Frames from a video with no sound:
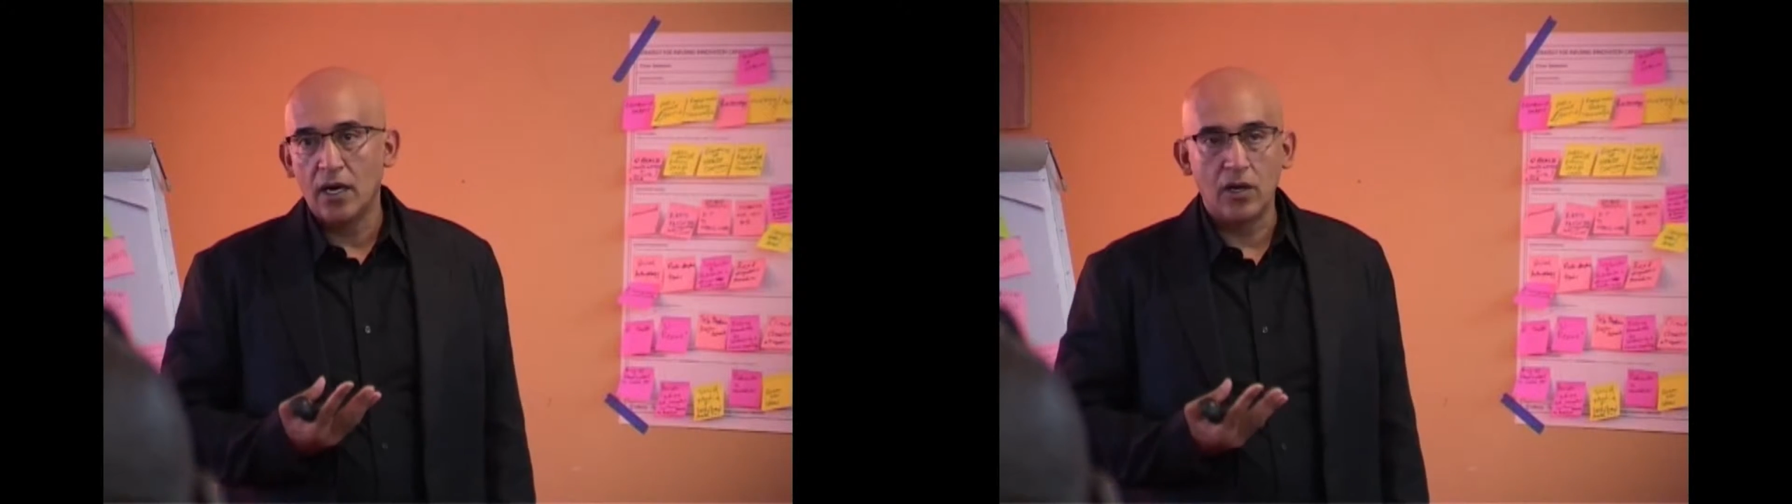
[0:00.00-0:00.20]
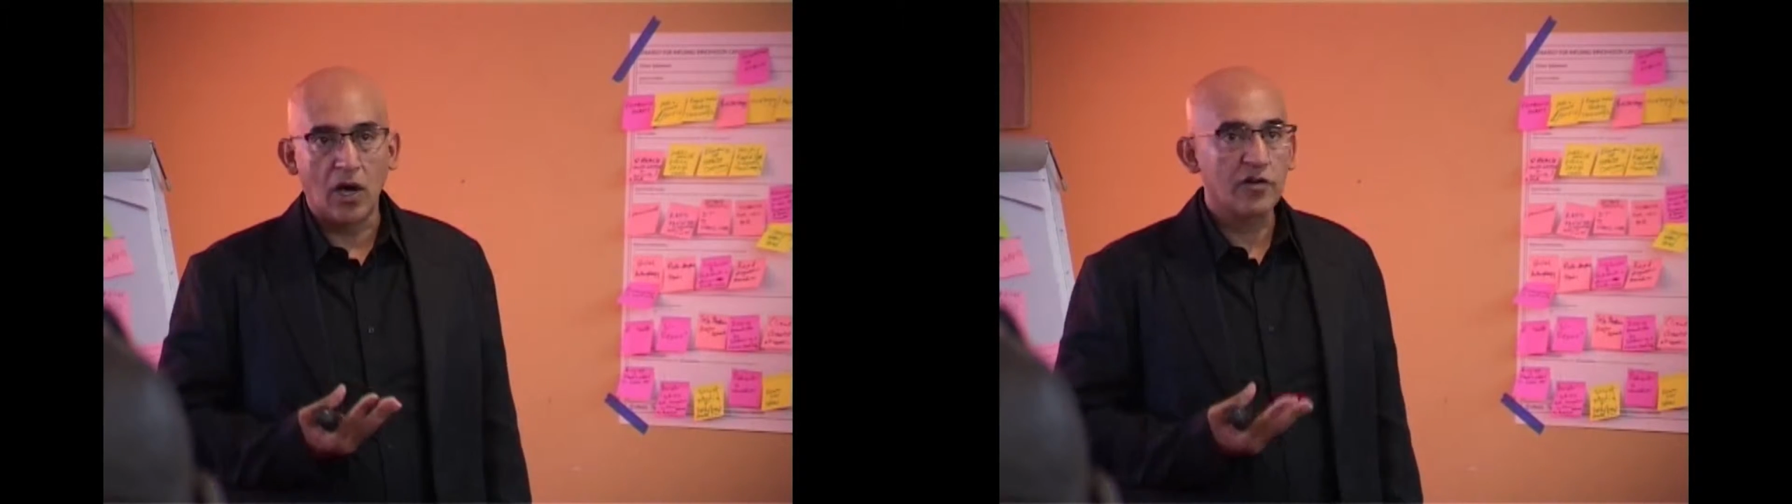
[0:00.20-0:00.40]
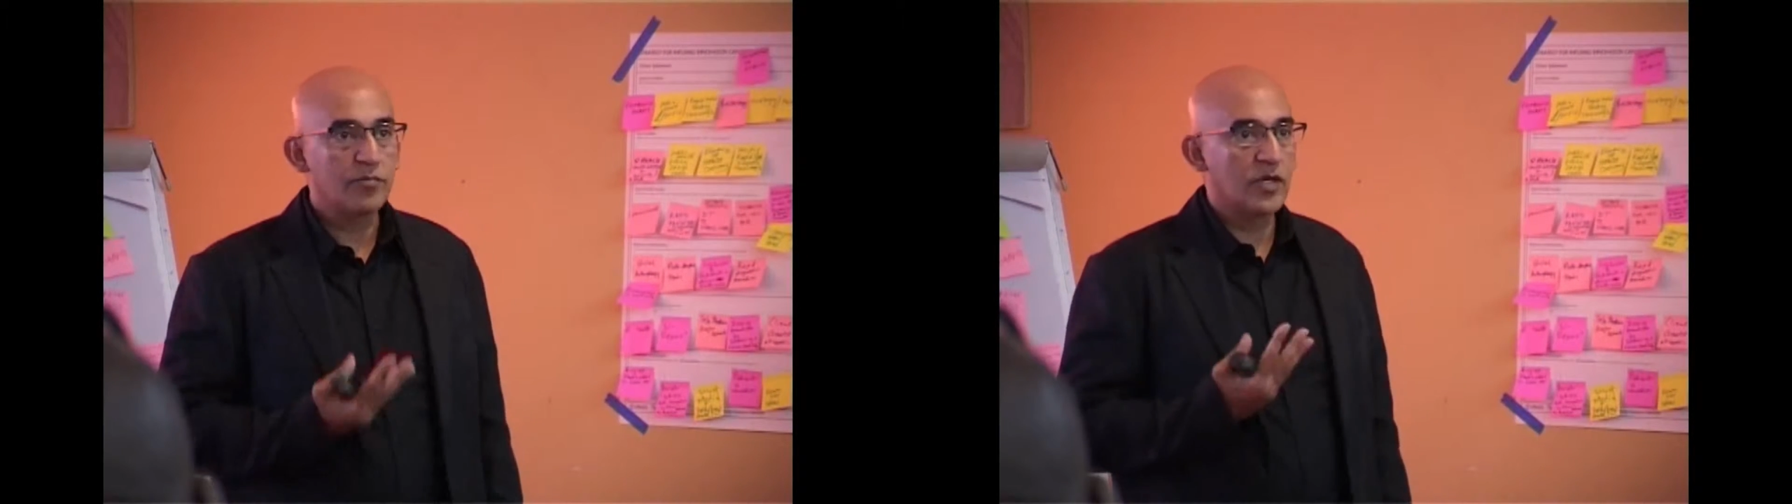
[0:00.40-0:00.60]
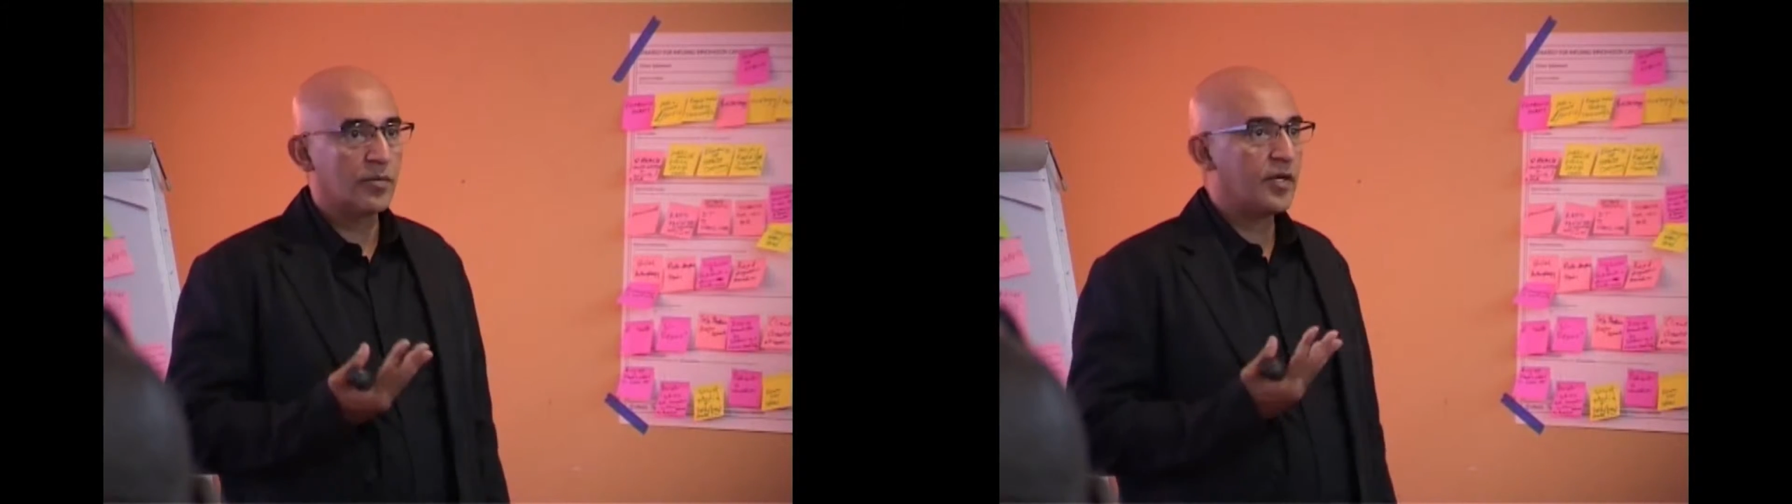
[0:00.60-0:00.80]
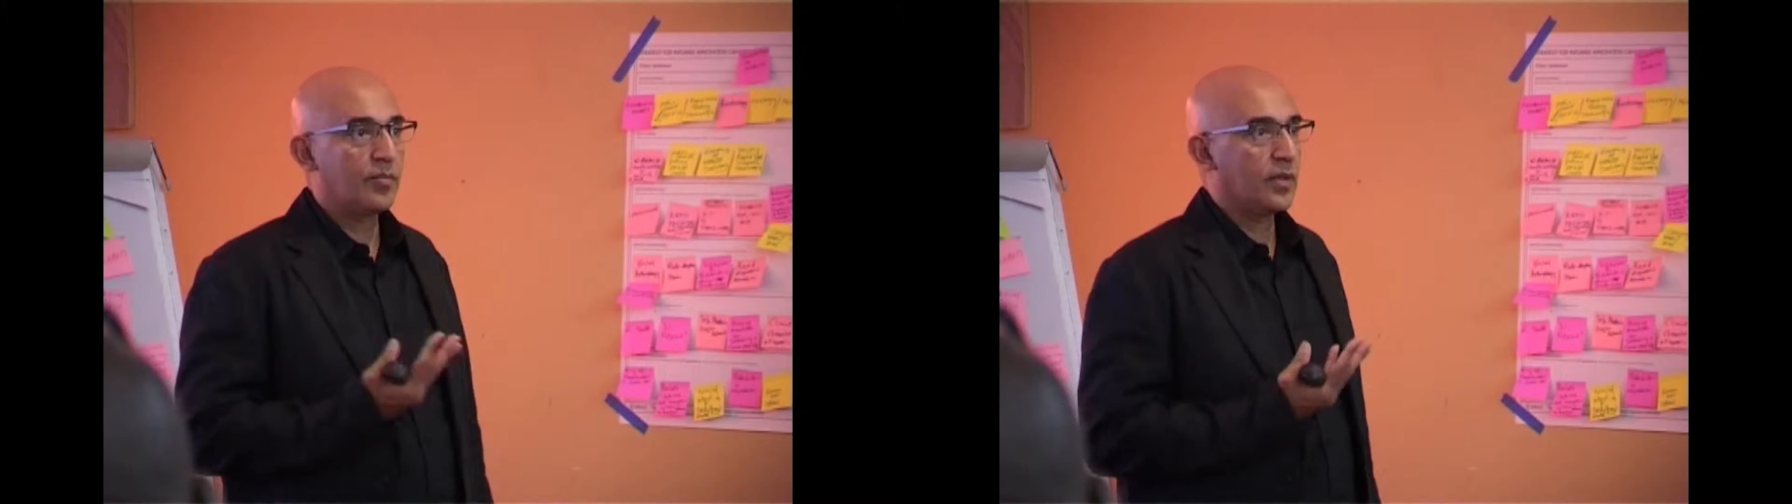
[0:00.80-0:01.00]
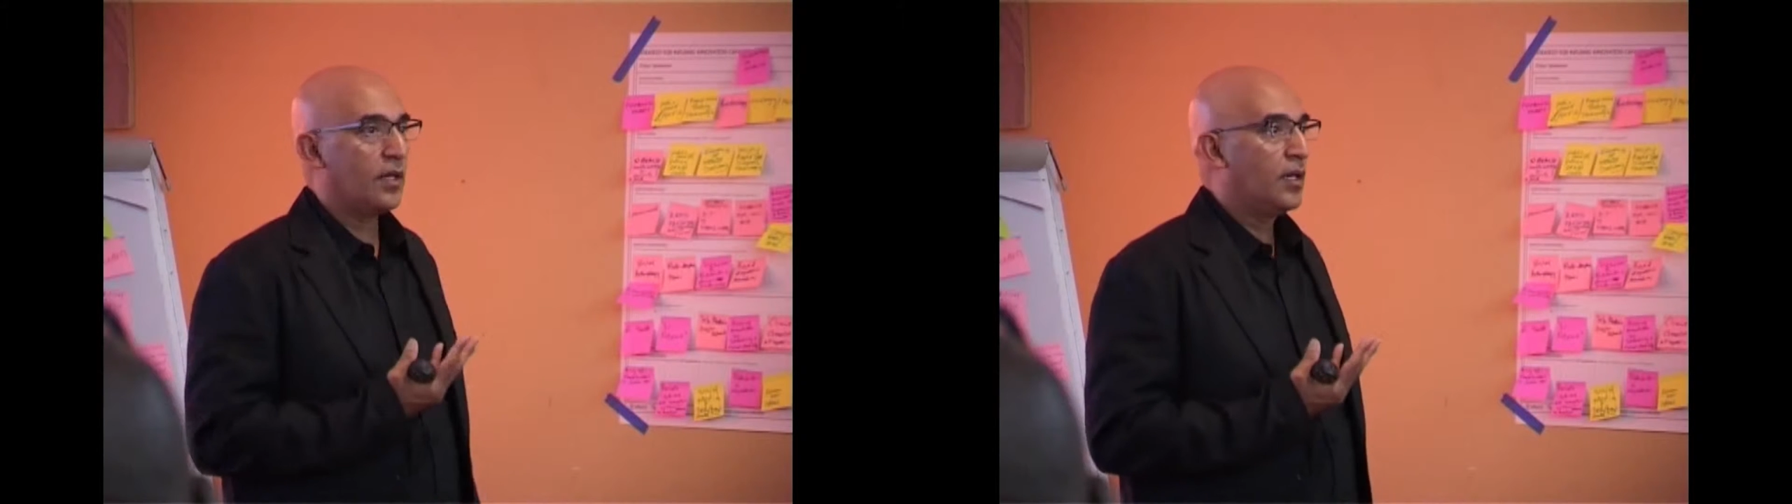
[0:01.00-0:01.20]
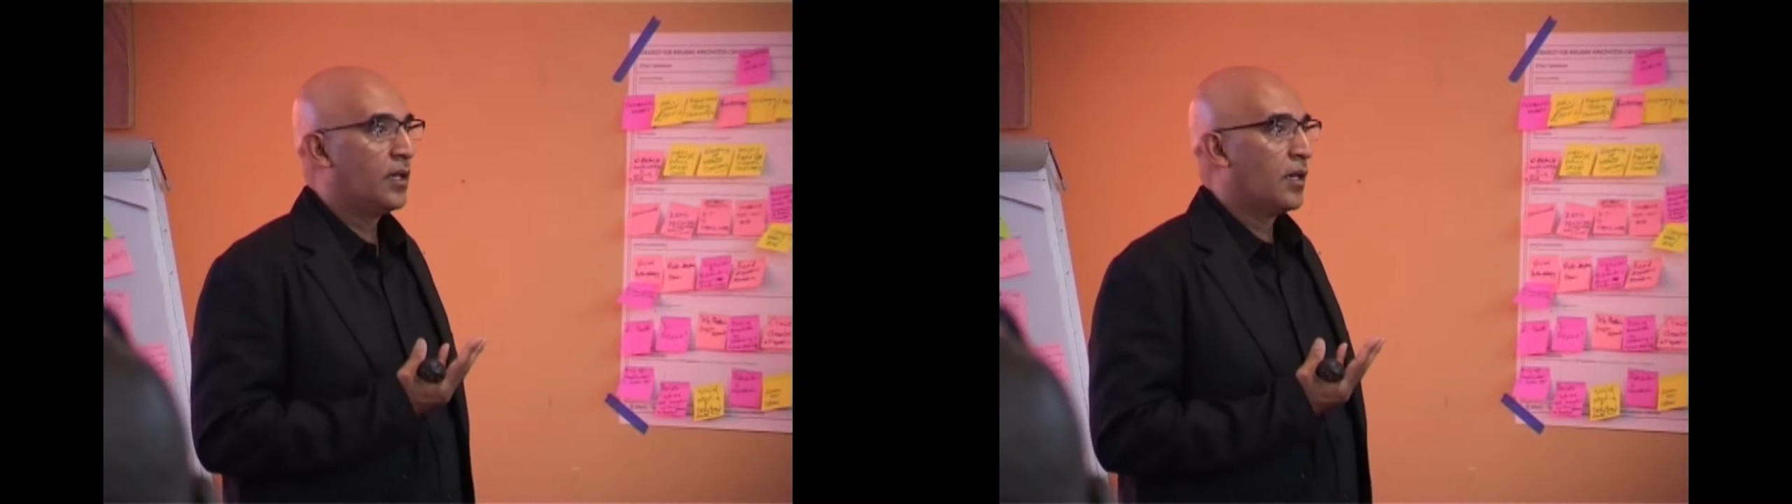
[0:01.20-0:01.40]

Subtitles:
a lot of poor people